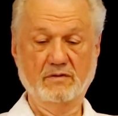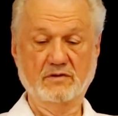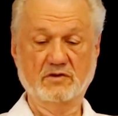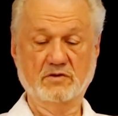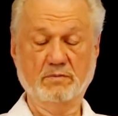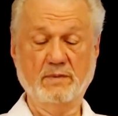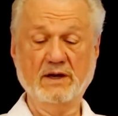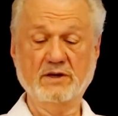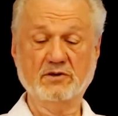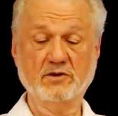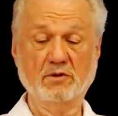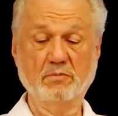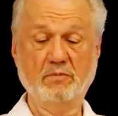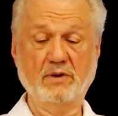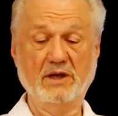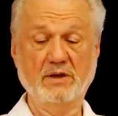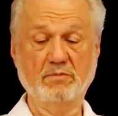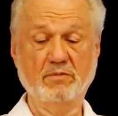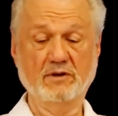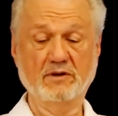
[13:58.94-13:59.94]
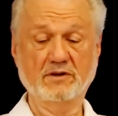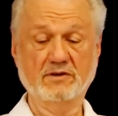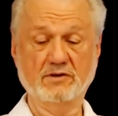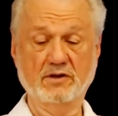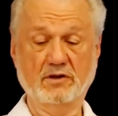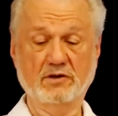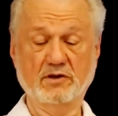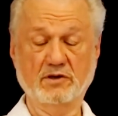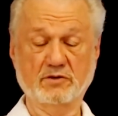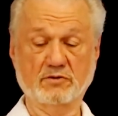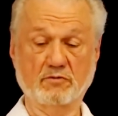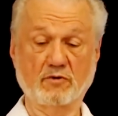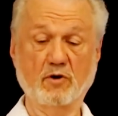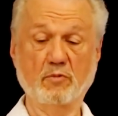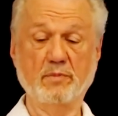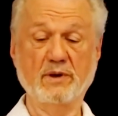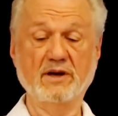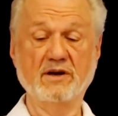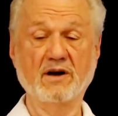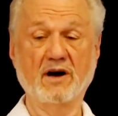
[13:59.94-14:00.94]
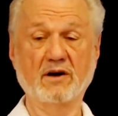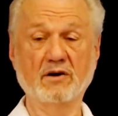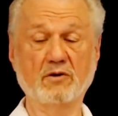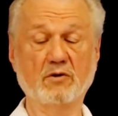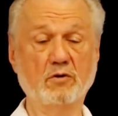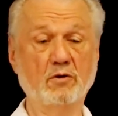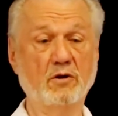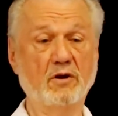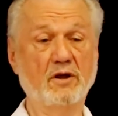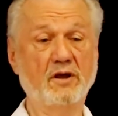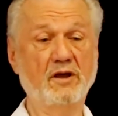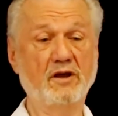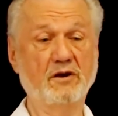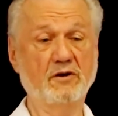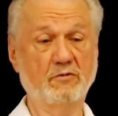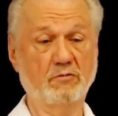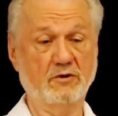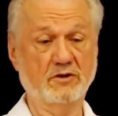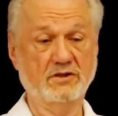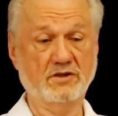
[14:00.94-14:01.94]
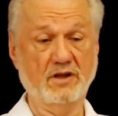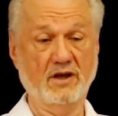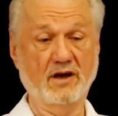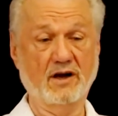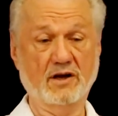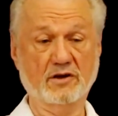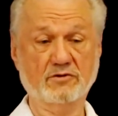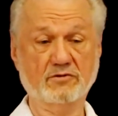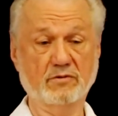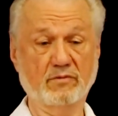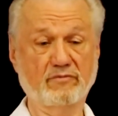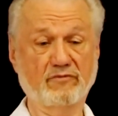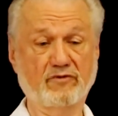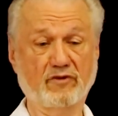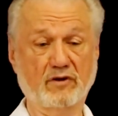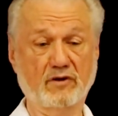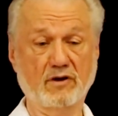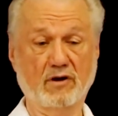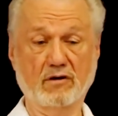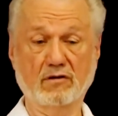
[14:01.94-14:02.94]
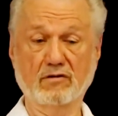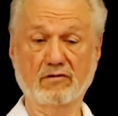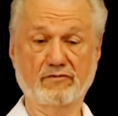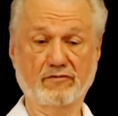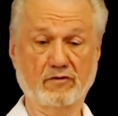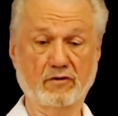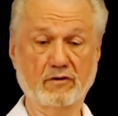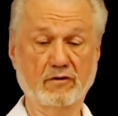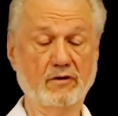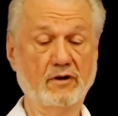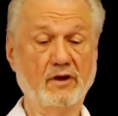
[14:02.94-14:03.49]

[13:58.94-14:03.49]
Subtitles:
special people, such as Robi Ganguly, who was the ashram photographer